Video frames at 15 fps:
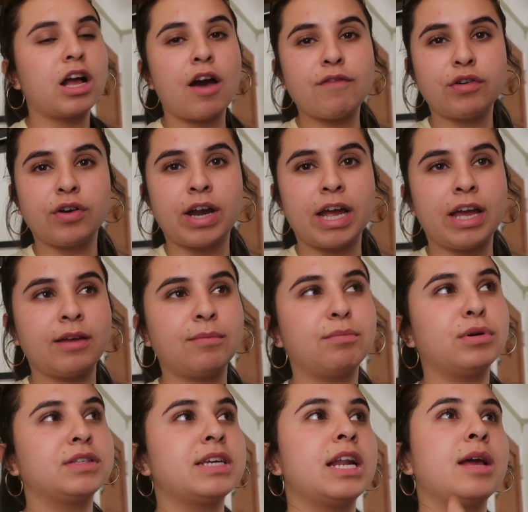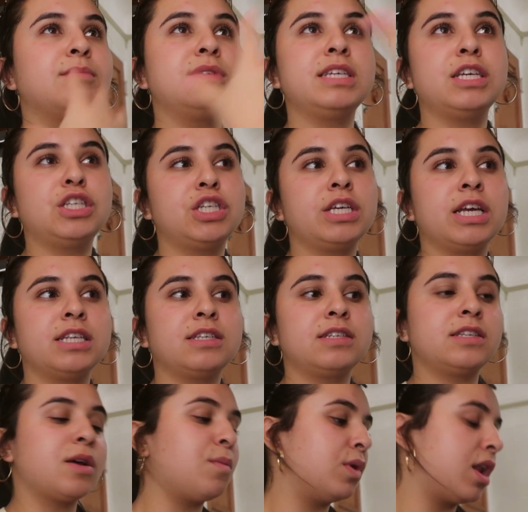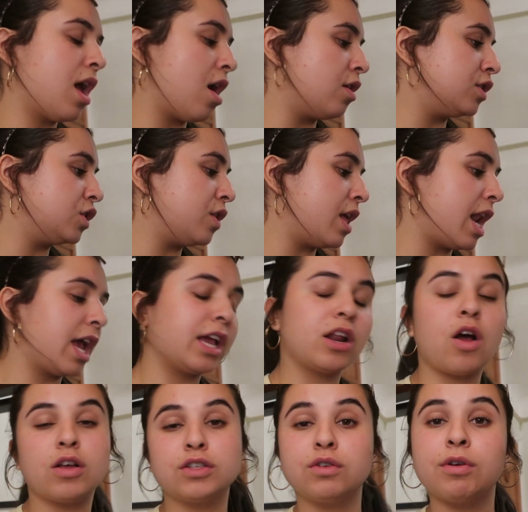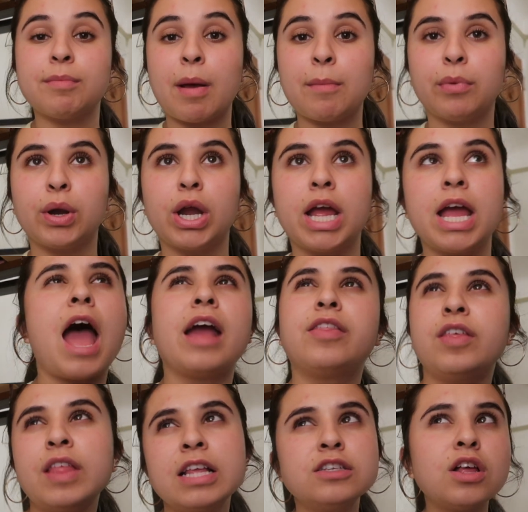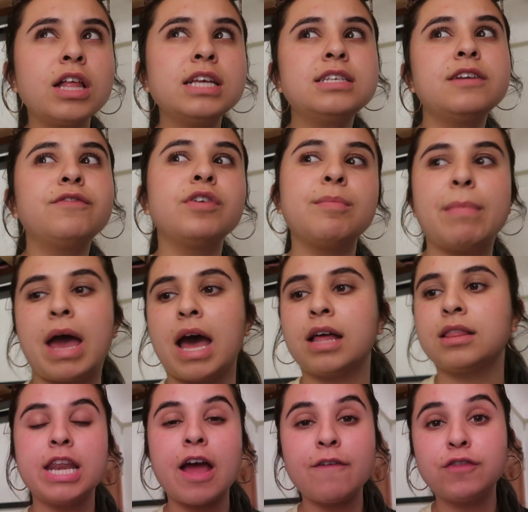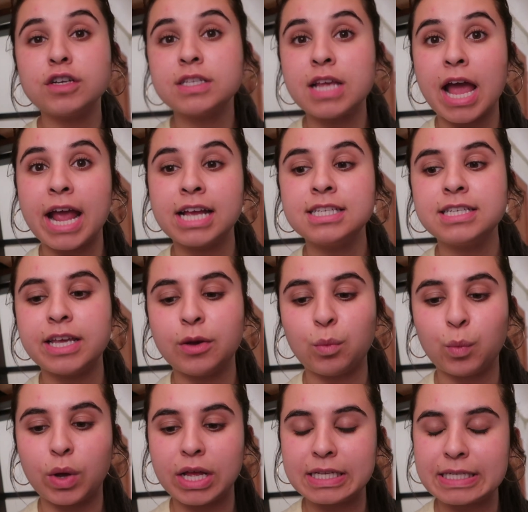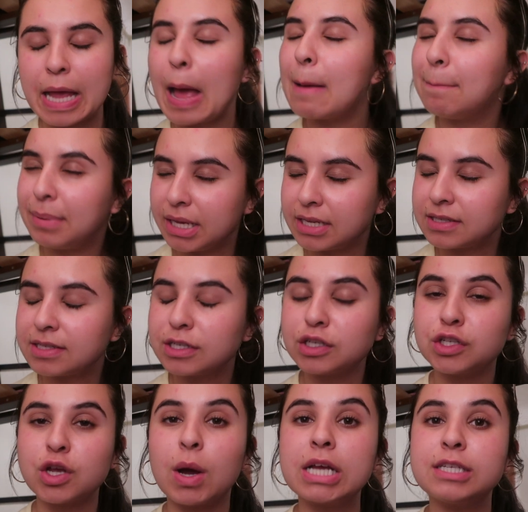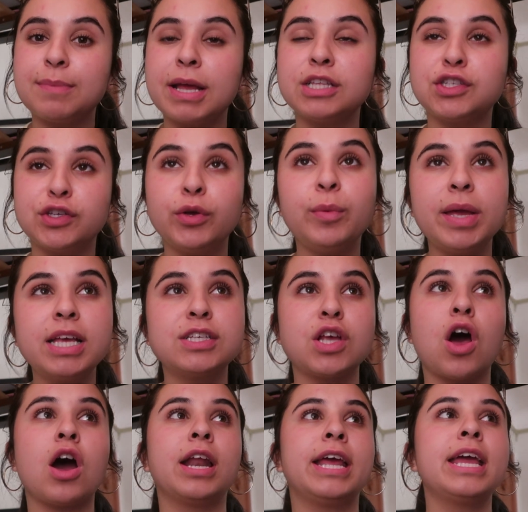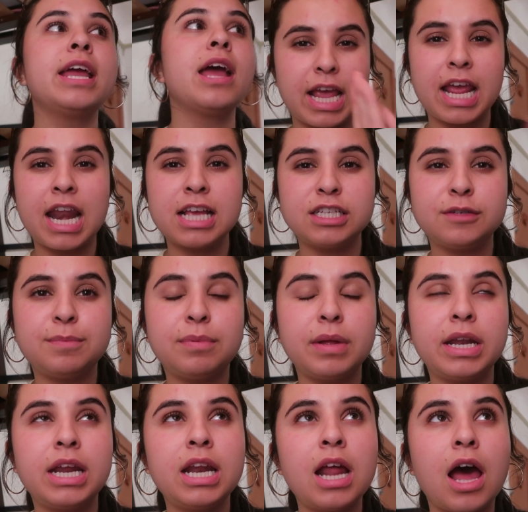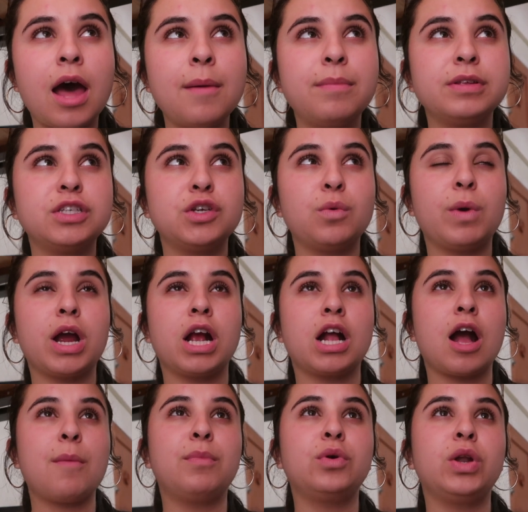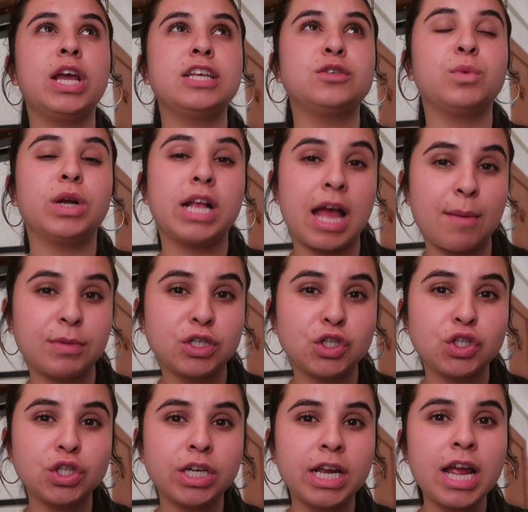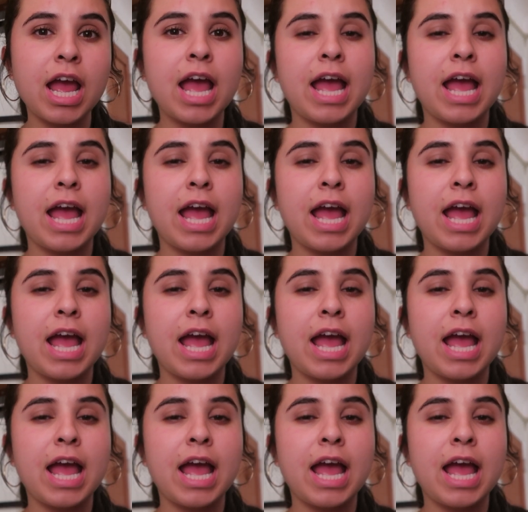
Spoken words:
cover it, pretend I'm teaching it to someone else so then I can also remember it. I think that's all I did for math. Now for science, it was a beast. So I spent 2 weeks on it and I split it up to where a couple days were chemistry,